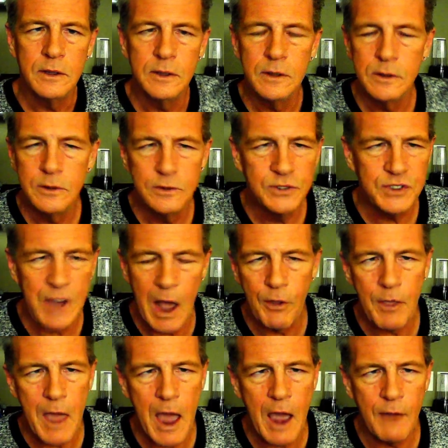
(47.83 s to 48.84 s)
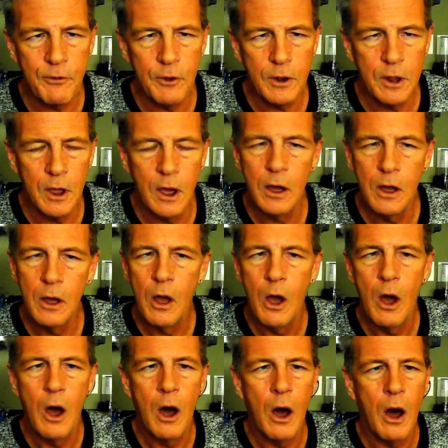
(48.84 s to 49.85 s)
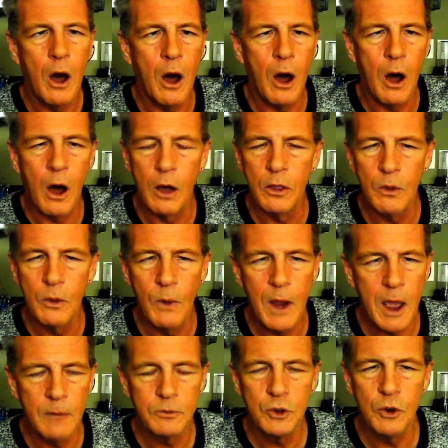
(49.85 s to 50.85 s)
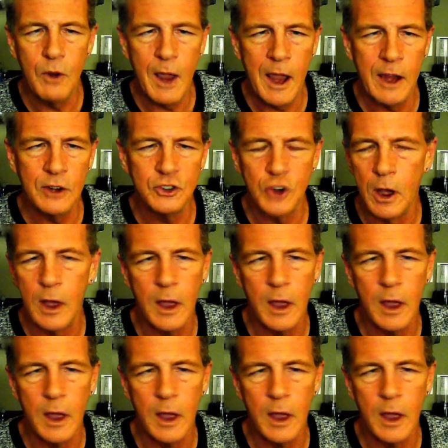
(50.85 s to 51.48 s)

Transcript: South Africa all the way up to Asia,